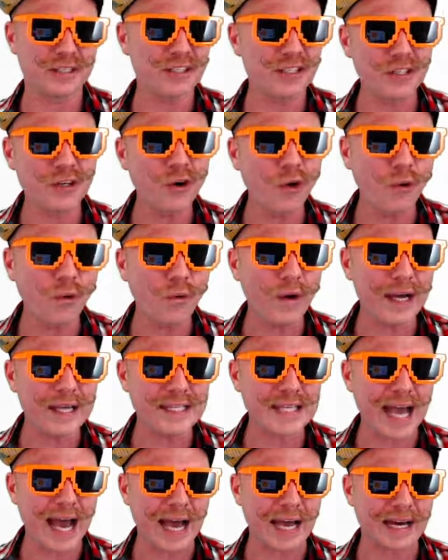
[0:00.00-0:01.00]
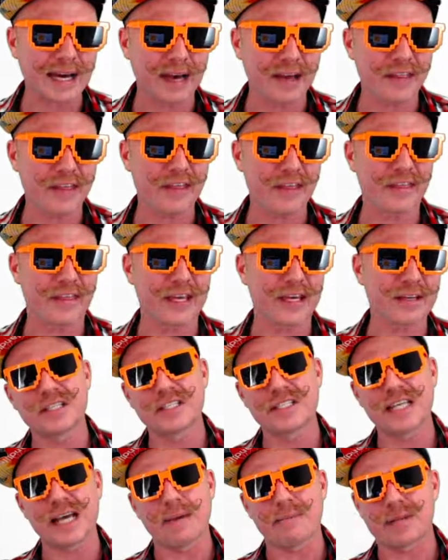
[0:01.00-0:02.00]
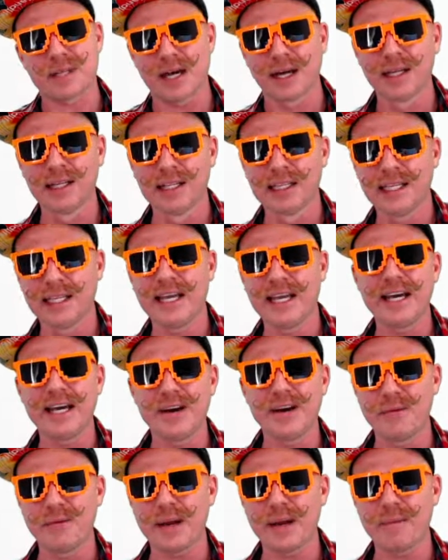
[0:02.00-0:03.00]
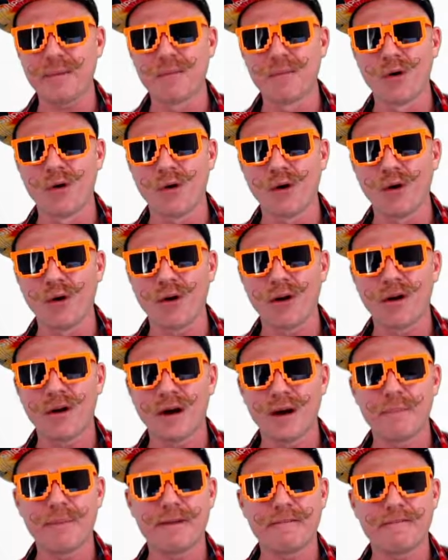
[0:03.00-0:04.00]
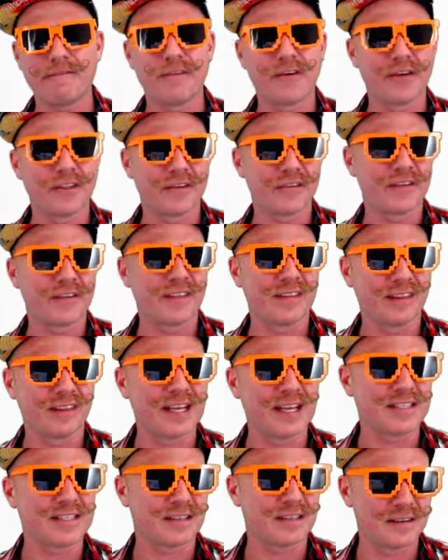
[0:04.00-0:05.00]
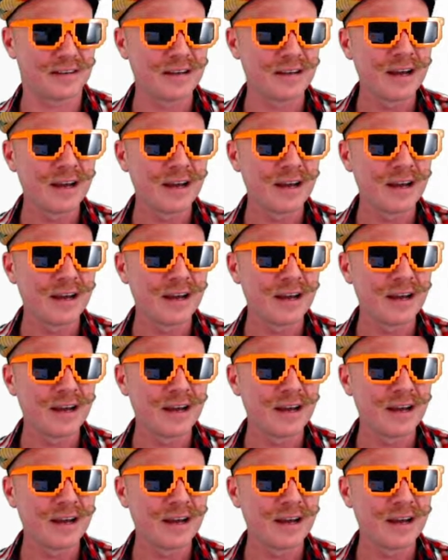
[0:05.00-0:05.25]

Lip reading: you can always add other things, depth a little bit more, a bit further in the lesson.